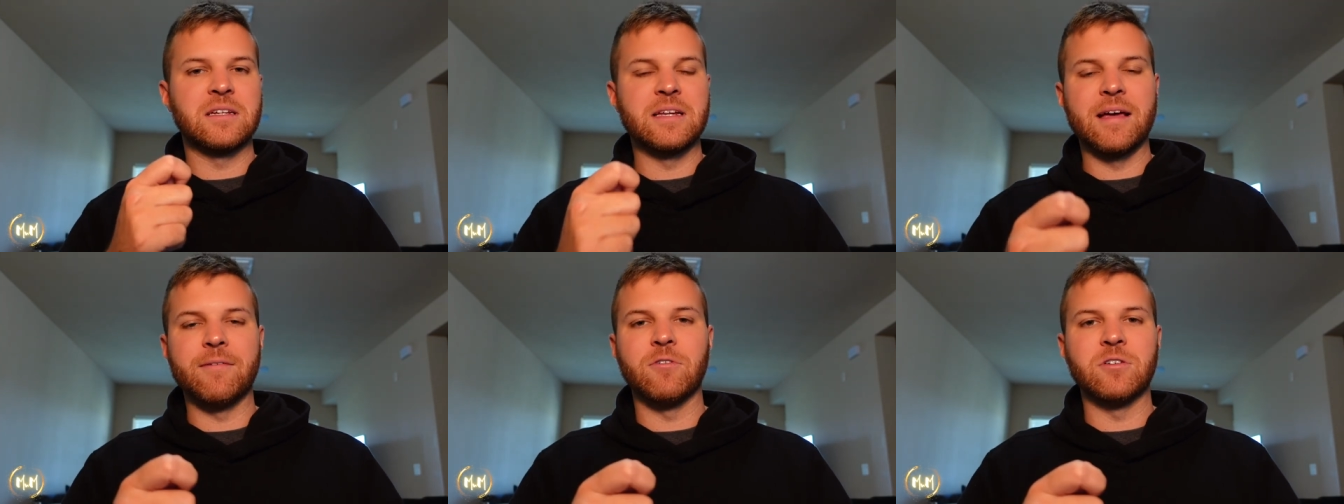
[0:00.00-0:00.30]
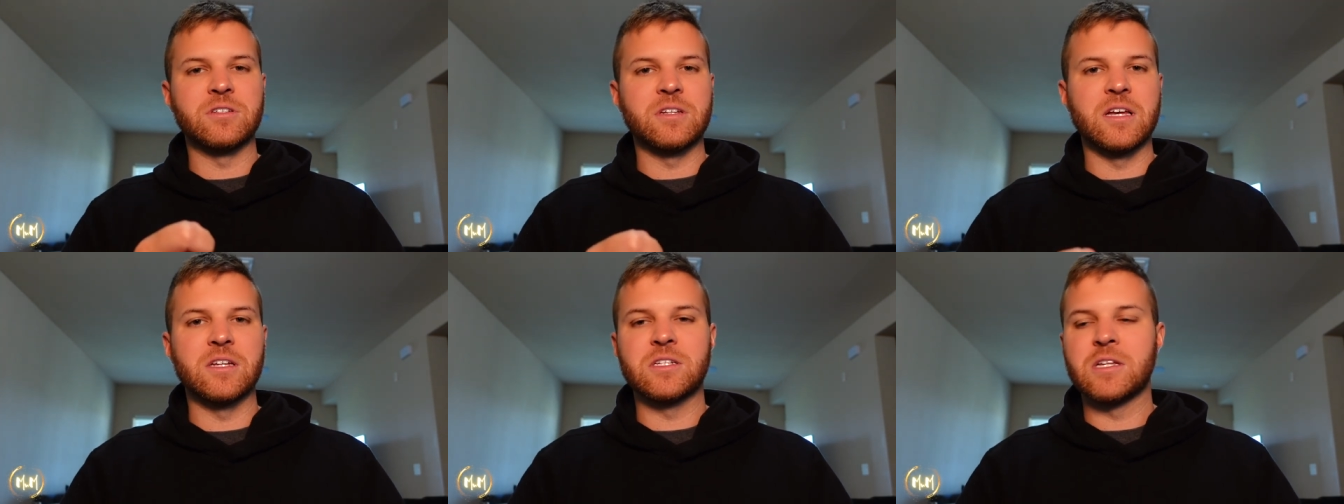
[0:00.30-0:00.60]
Neville
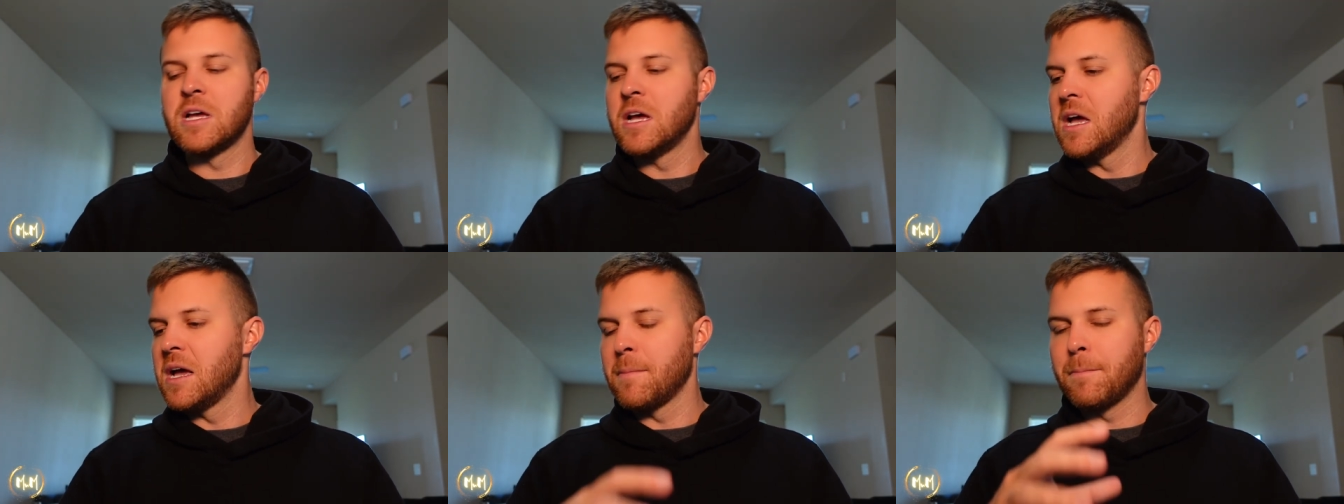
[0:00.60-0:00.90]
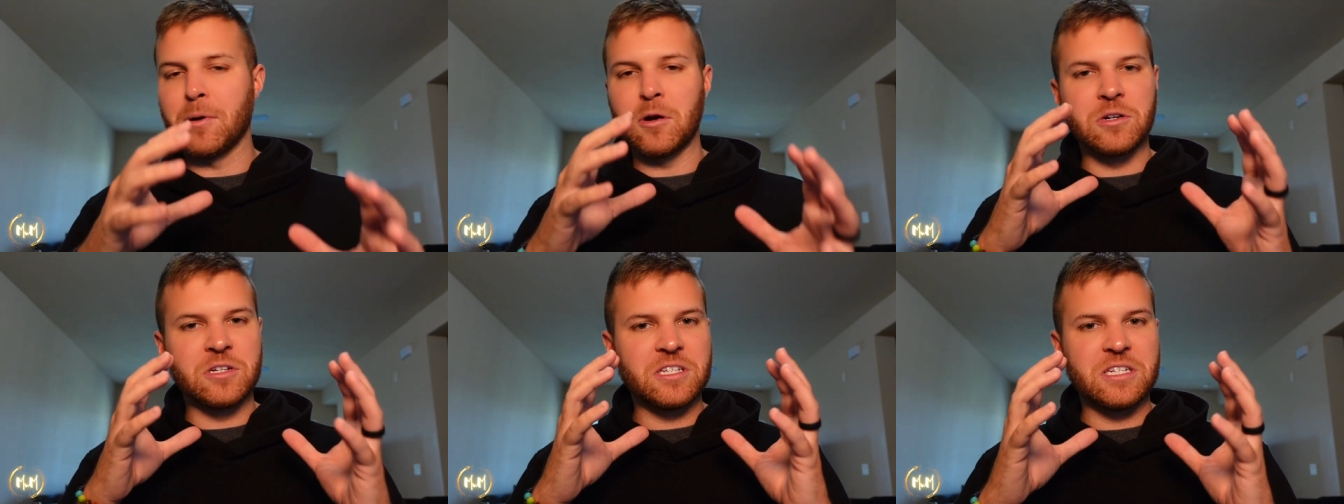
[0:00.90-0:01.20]
says.
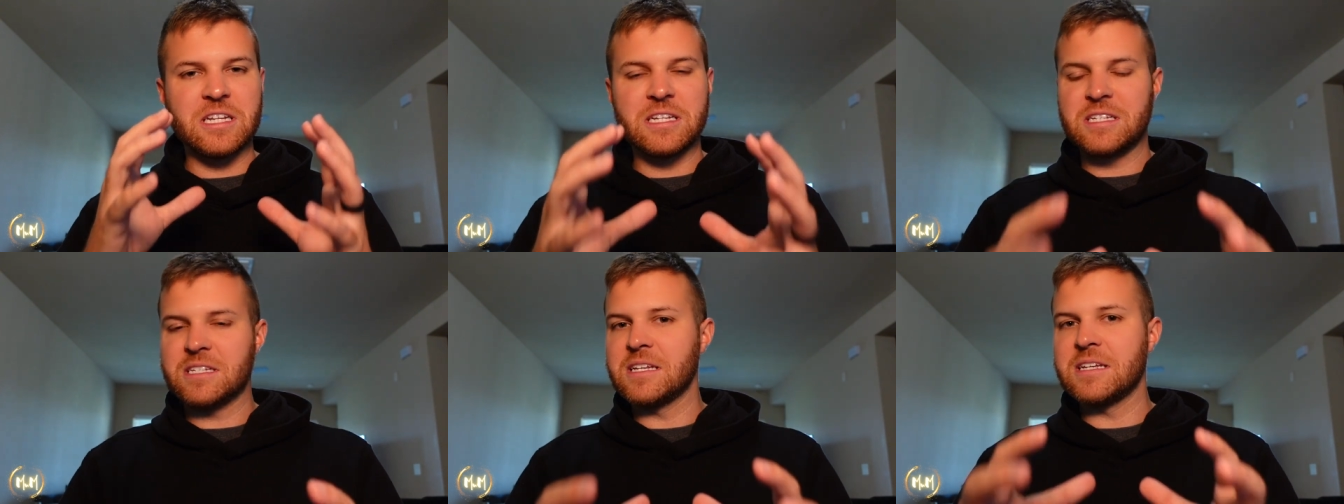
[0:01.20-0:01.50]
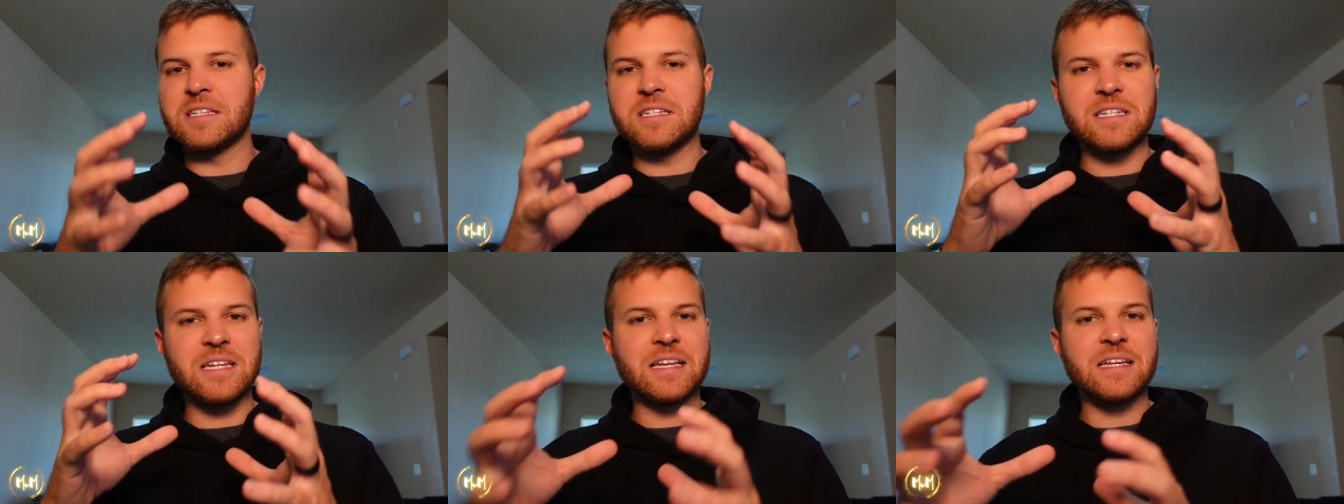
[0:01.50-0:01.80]

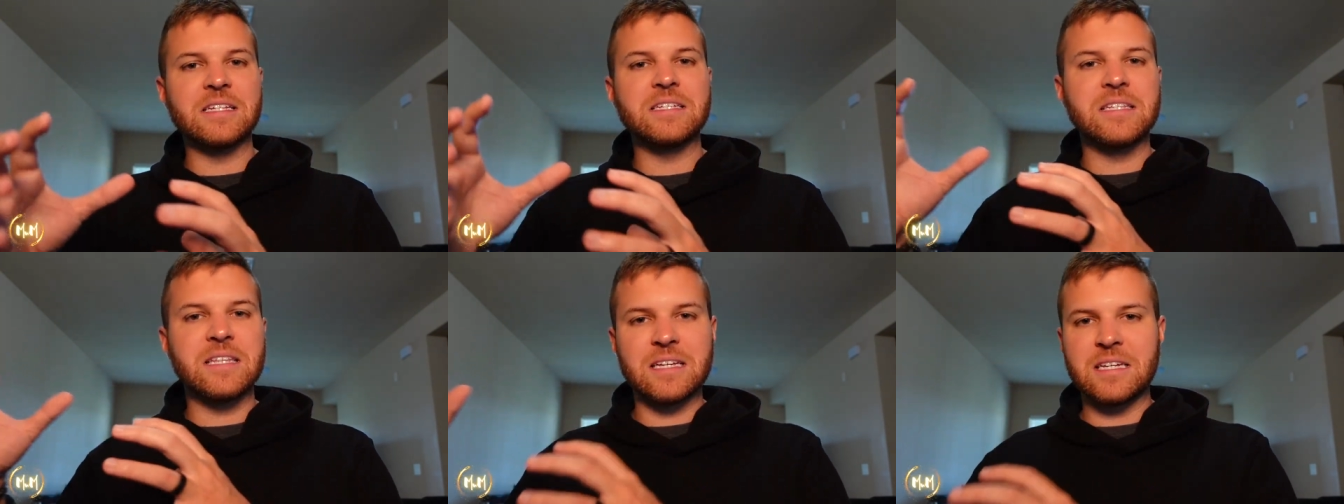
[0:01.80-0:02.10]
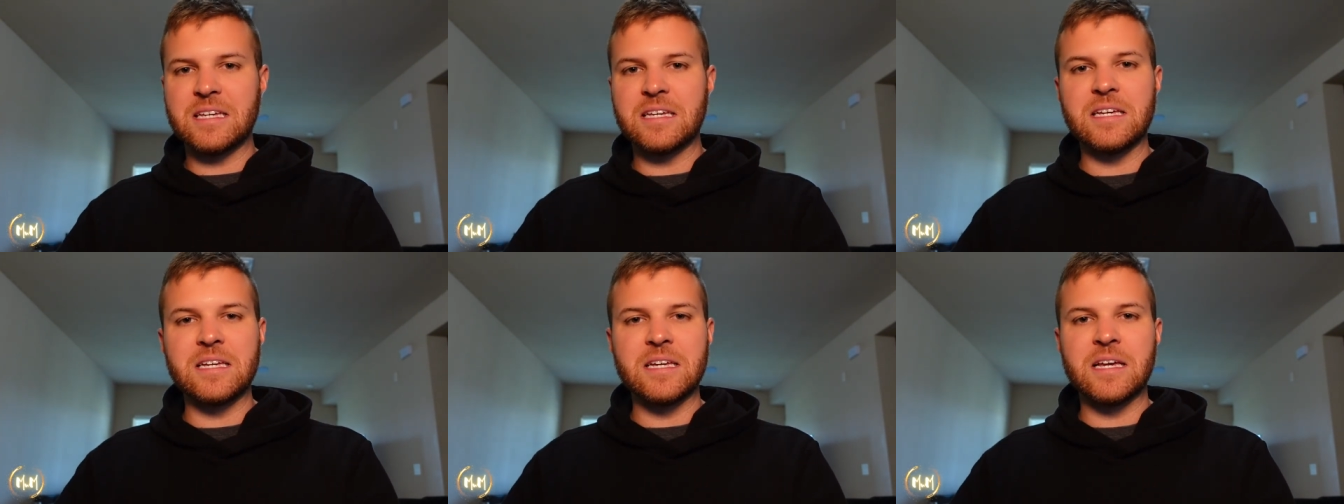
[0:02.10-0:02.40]
Persistence is the
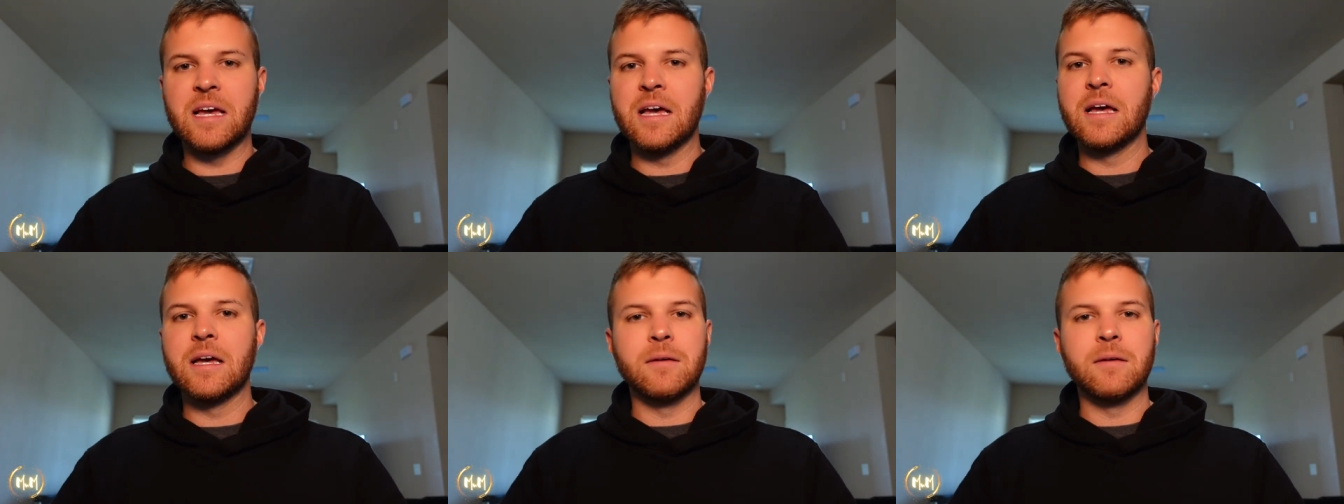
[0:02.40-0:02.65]
key.